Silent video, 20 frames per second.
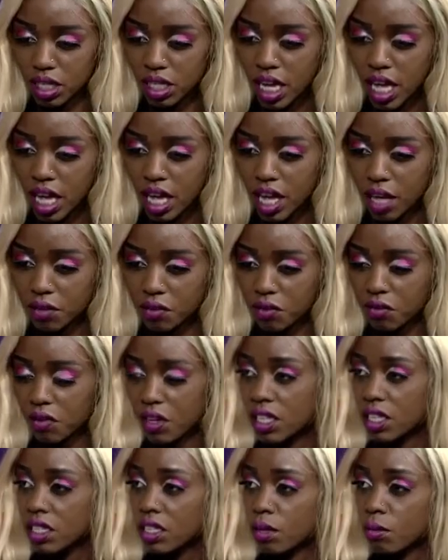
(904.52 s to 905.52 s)
that if you
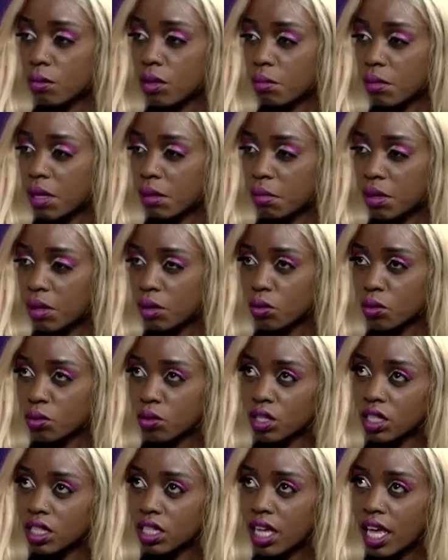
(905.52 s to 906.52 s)
find someone maybe
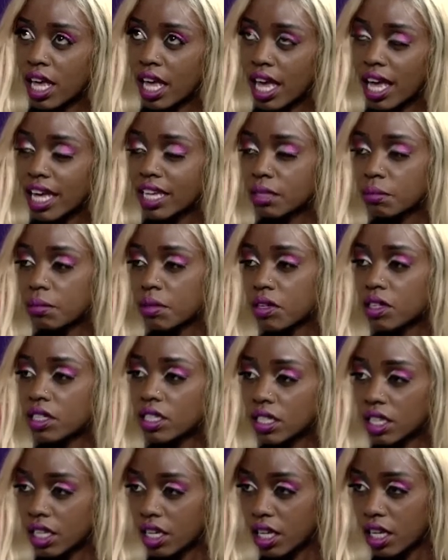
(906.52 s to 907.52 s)
who's
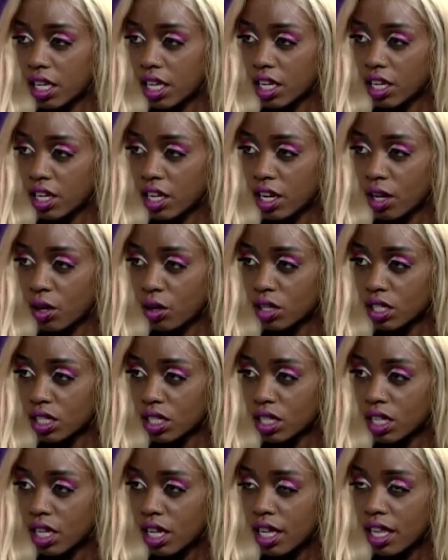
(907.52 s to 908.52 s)
experiencing hear loss,
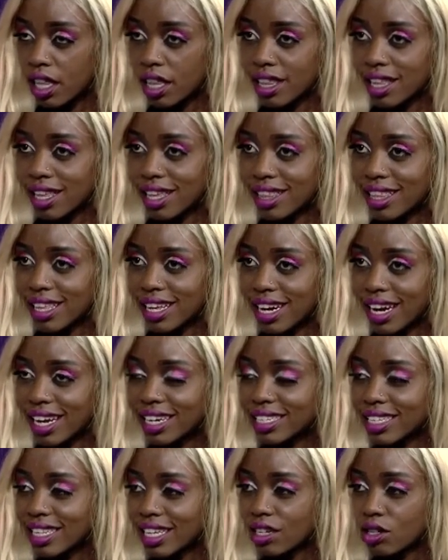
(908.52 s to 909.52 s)
mm-hmm. the
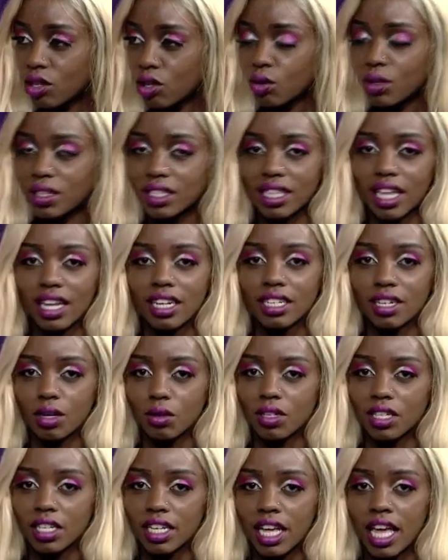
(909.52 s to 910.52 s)
right thing to do is start
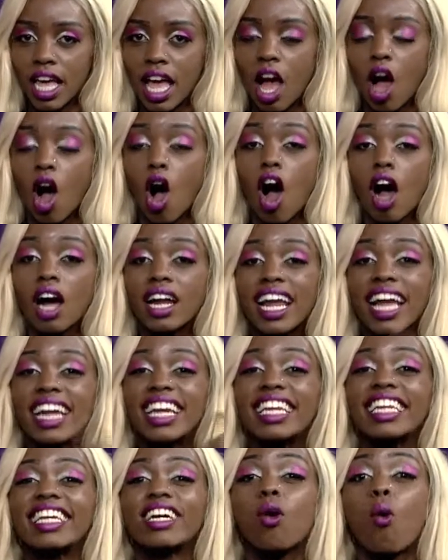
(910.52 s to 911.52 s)
shouting, "Ona
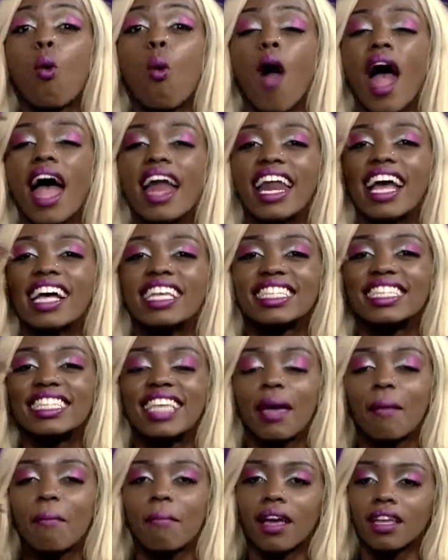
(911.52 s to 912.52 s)
nilikuwa
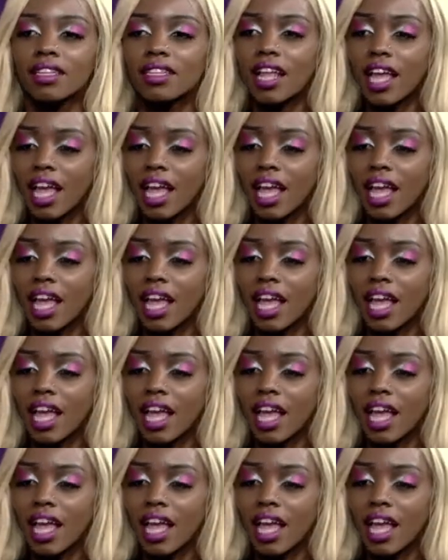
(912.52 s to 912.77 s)
nasema."